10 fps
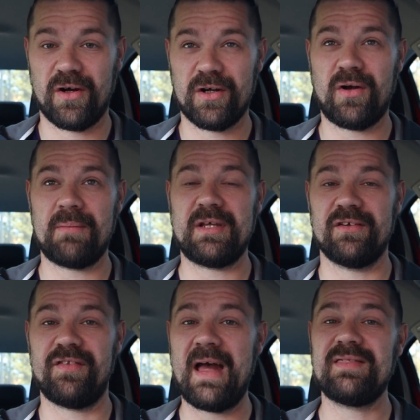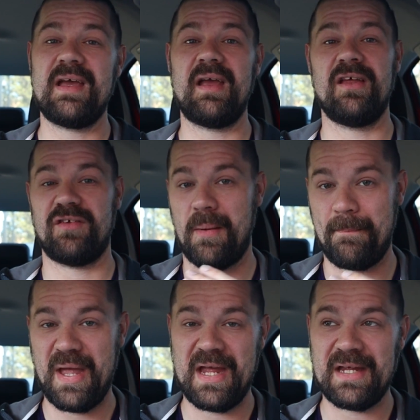Darkrai because that thing is a
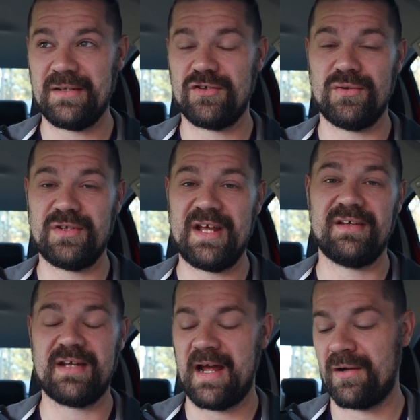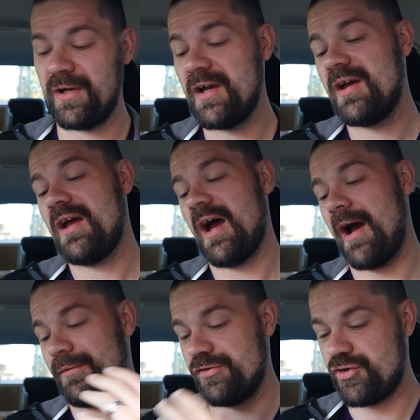pain to take down.
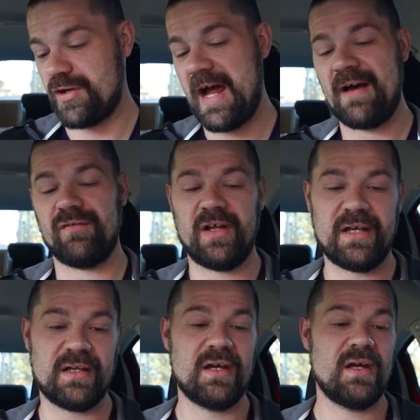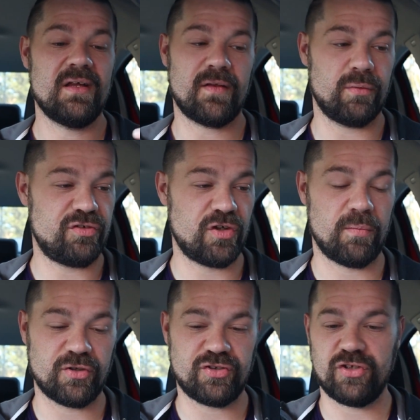I was traveling. There was so
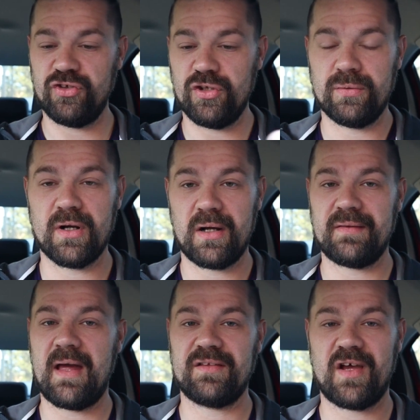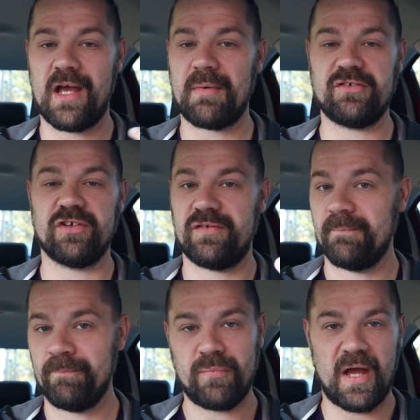much to do during that time. I
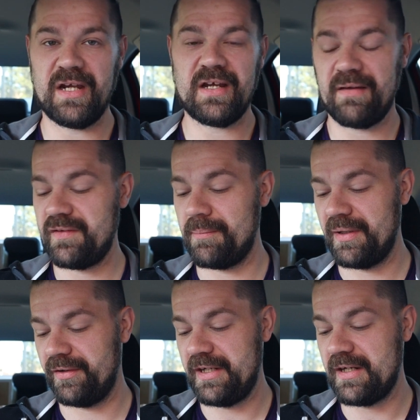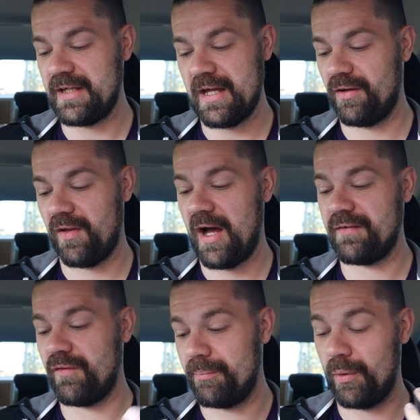didn't have the ability to get a lot
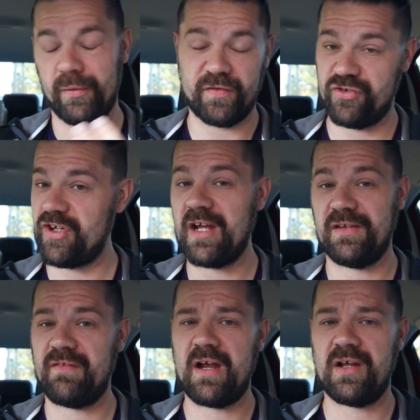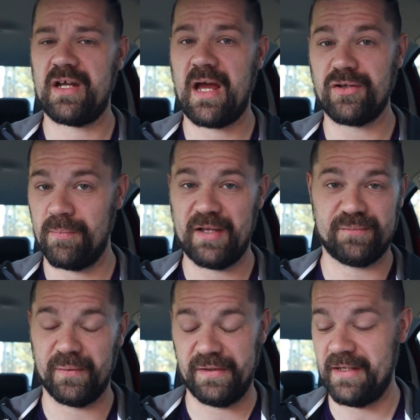of them, but with the shiny variant out, you
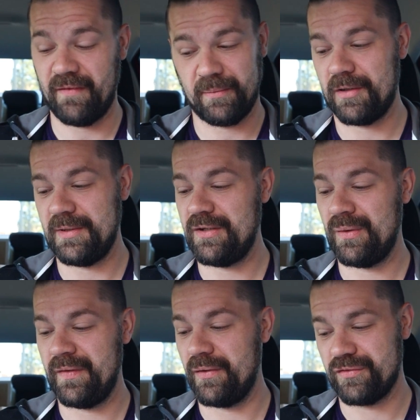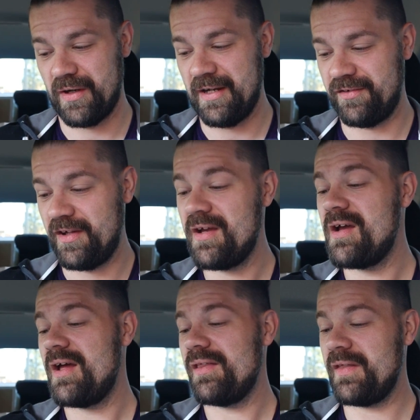best believe I'm going to be doing those raids.
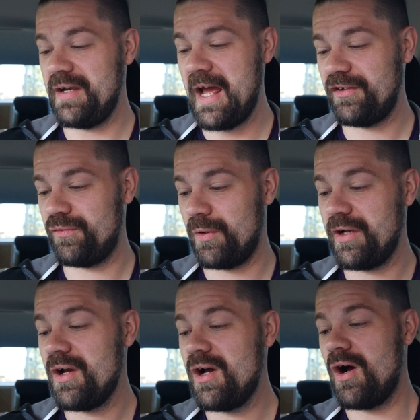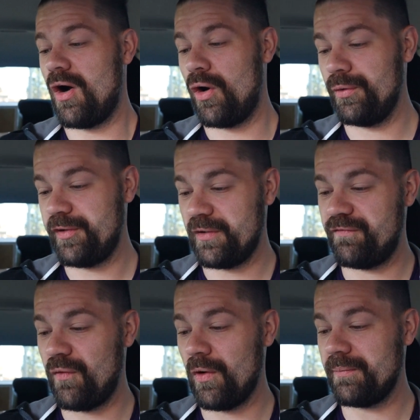The next one, Altered
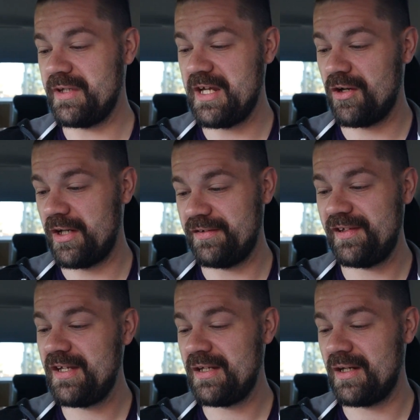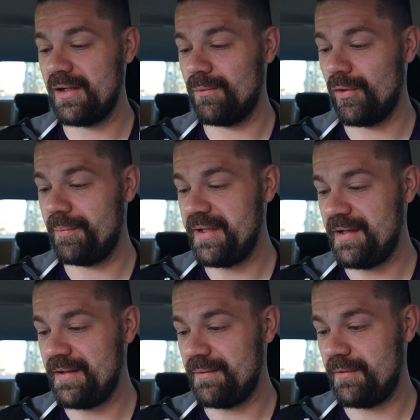Form Giratina, will
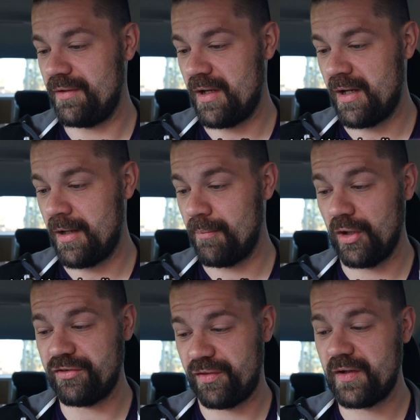be March